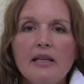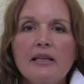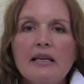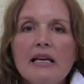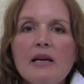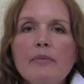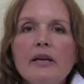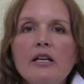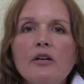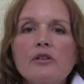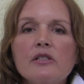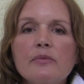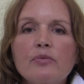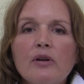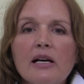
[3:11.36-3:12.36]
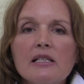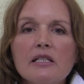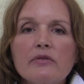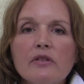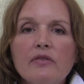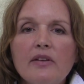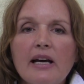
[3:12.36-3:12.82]
The
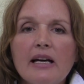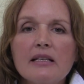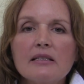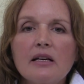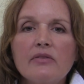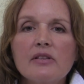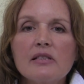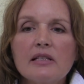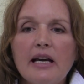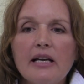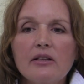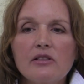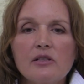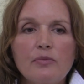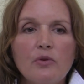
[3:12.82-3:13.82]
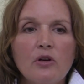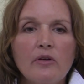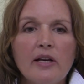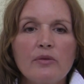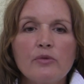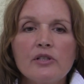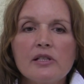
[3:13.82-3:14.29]
immunosuppressive effects of the
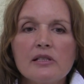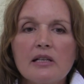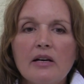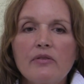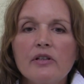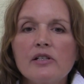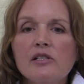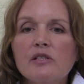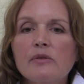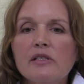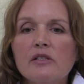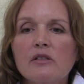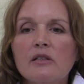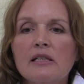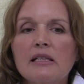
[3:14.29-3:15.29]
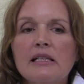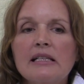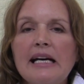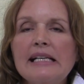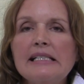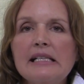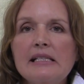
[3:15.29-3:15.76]
cyclosporine were discovered in Switzerland in
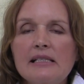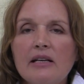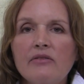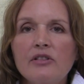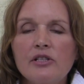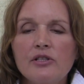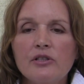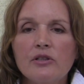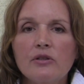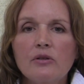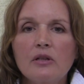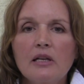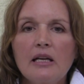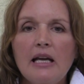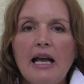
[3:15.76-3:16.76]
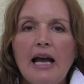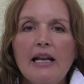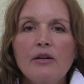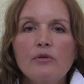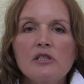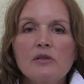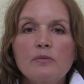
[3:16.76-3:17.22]
1972, and
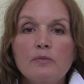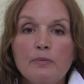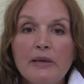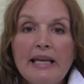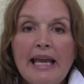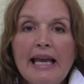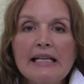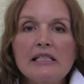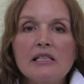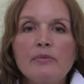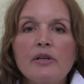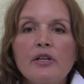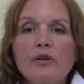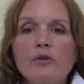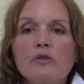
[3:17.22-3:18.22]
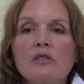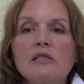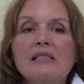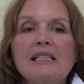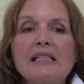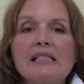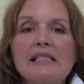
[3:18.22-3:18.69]
it began to be used
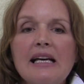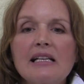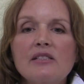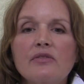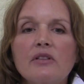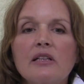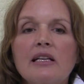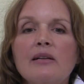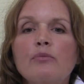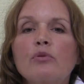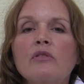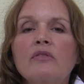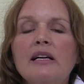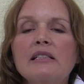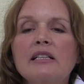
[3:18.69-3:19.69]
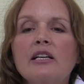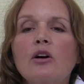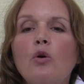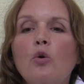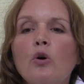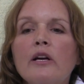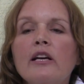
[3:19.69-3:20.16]
successfully in
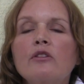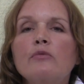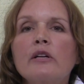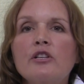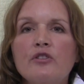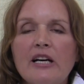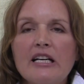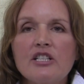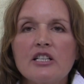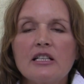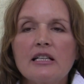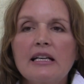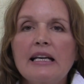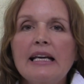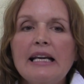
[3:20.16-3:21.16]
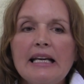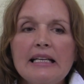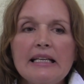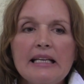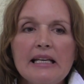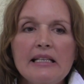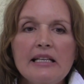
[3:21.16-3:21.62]
preventing organ rejection
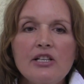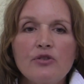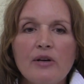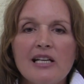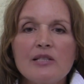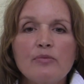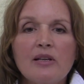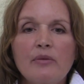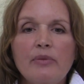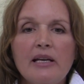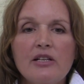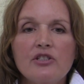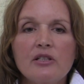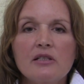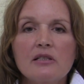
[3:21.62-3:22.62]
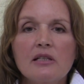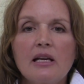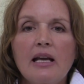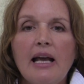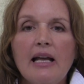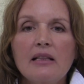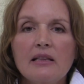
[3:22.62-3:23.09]
in kidney transplant patients
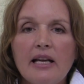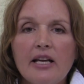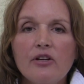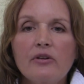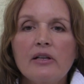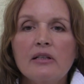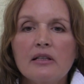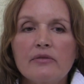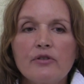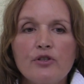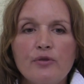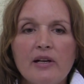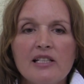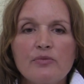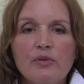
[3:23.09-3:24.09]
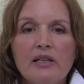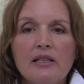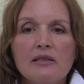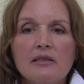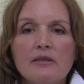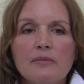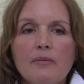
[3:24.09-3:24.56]
and later in liver
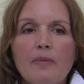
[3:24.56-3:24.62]
transplants.